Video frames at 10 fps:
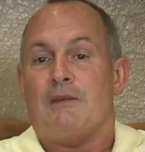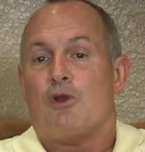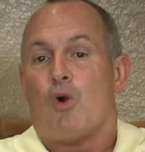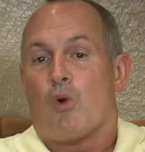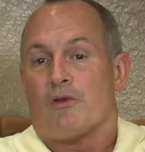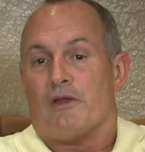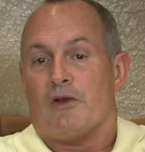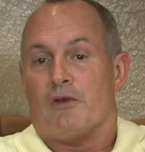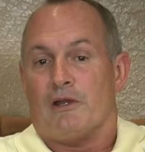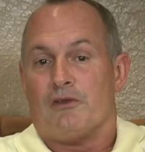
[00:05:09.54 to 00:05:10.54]
team
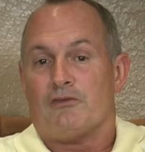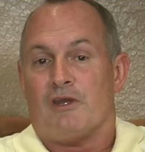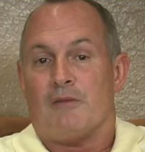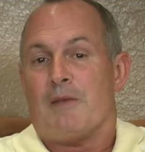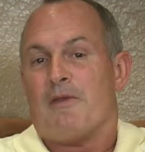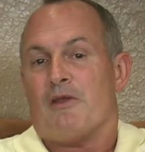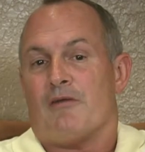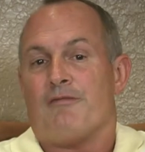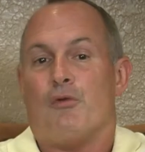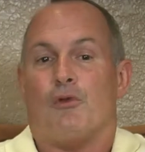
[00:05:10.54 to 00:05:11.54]
coordinator enlisted and maybe
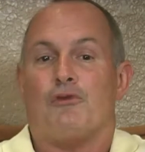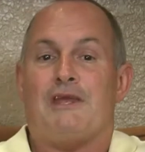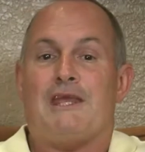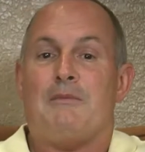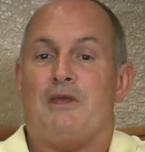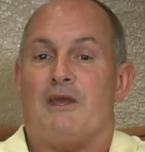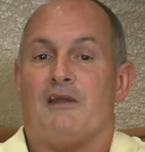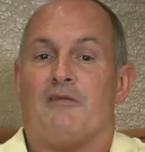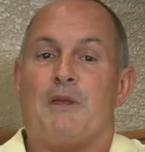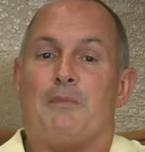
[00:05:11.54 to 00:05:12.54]
not a full team
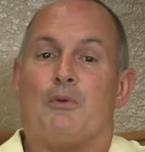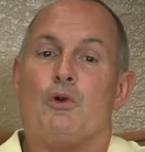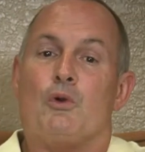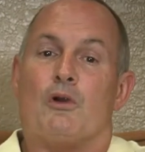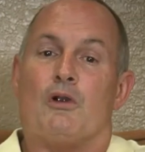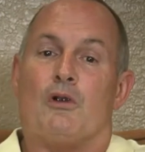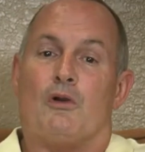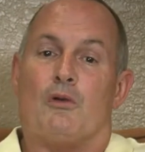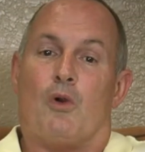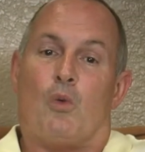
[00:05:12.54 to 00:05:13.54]
yet of people who
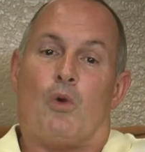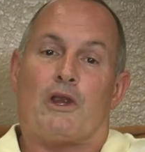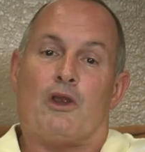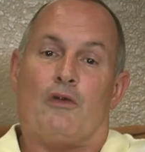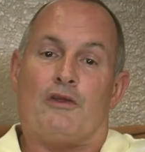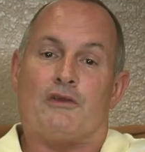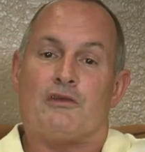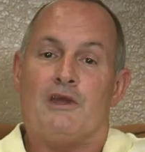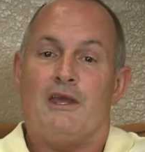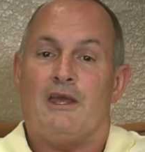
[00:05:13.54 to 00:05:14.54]
are working on
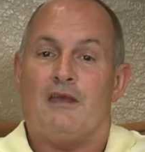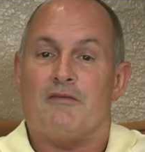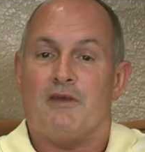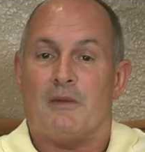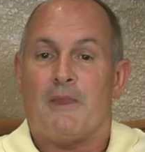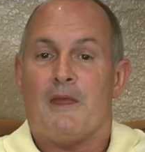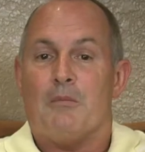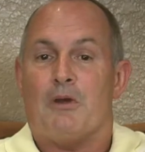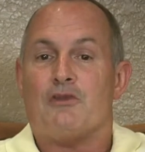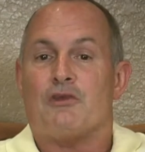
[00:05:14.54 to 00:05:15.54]
this event.
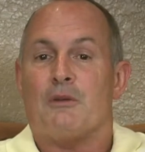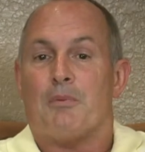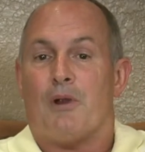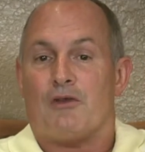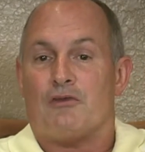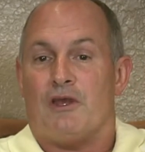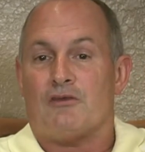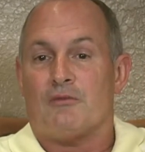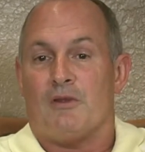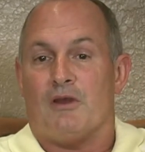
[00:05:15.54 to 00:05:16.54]
But it's in
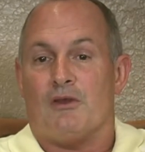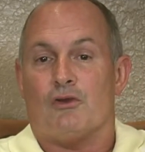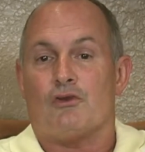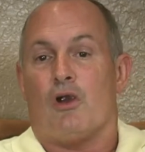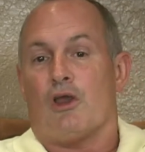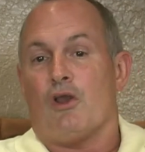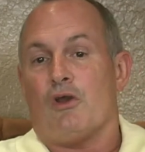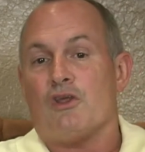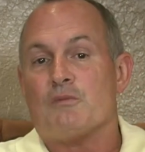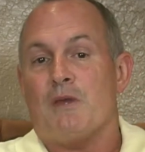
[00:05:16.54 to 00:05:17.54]
process. Your target
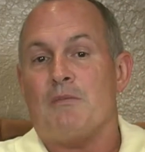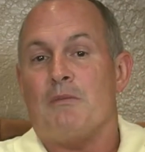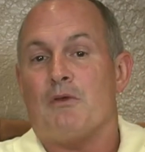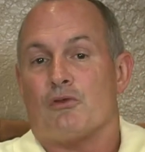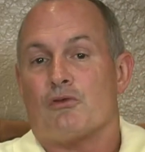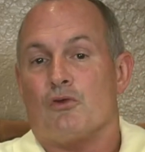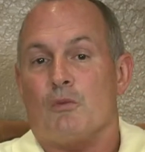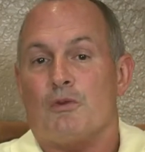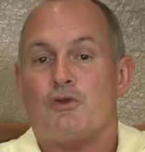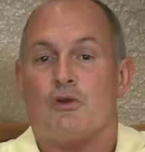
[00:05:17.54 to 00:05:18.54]
audience may be middle
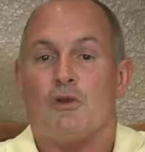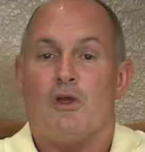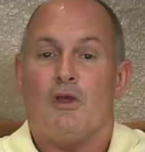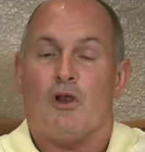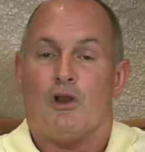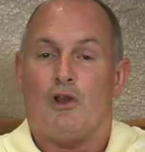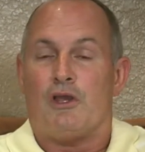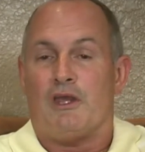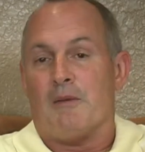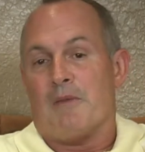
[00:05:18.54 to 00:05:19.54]
school, but you are
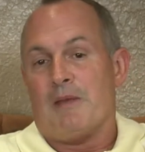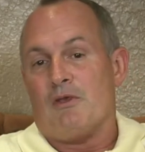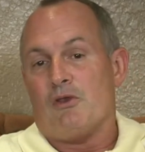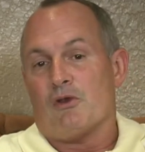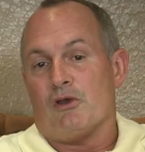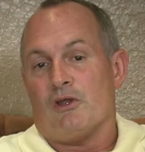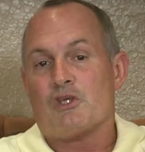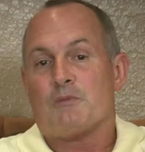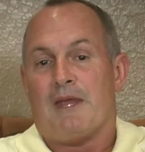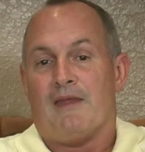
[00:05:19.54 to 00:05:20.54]
looking at maybe you're going to
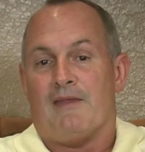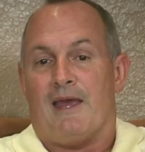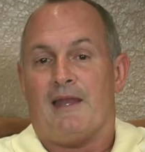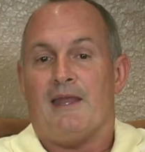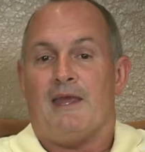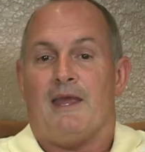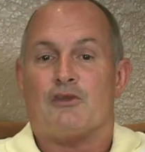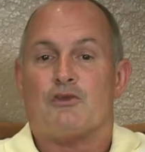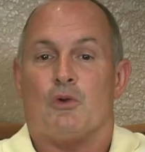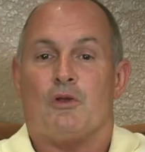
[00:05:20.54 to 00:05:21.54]
expand that.
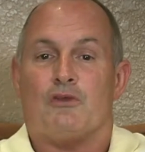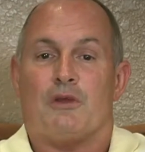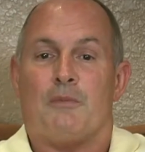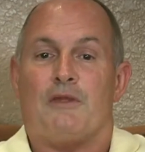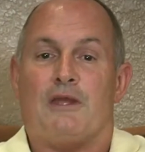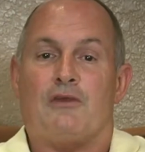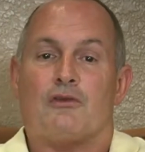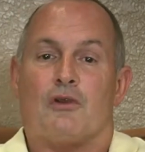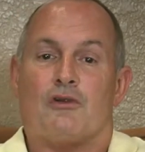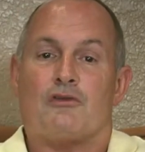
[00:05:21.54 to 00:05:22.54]
And so some
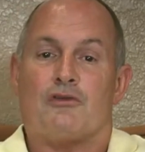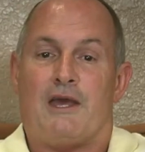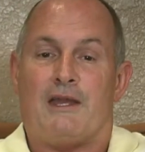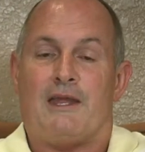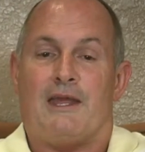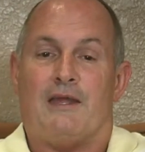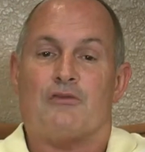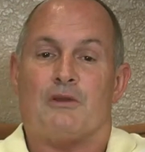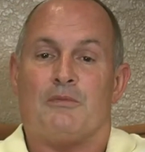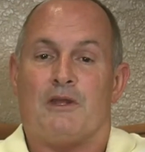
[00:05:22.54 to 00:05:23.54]
things are set
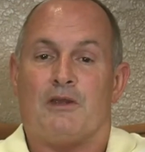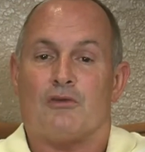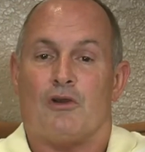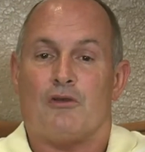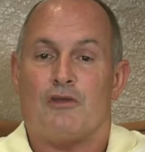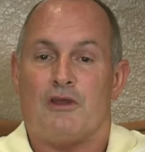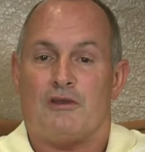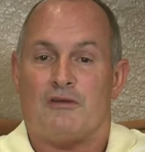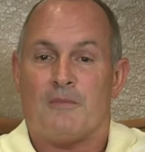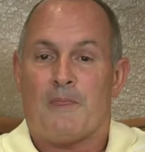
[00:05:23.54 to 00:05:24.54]
and some things are
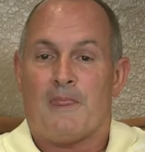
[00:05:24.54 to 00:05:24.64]
tentative.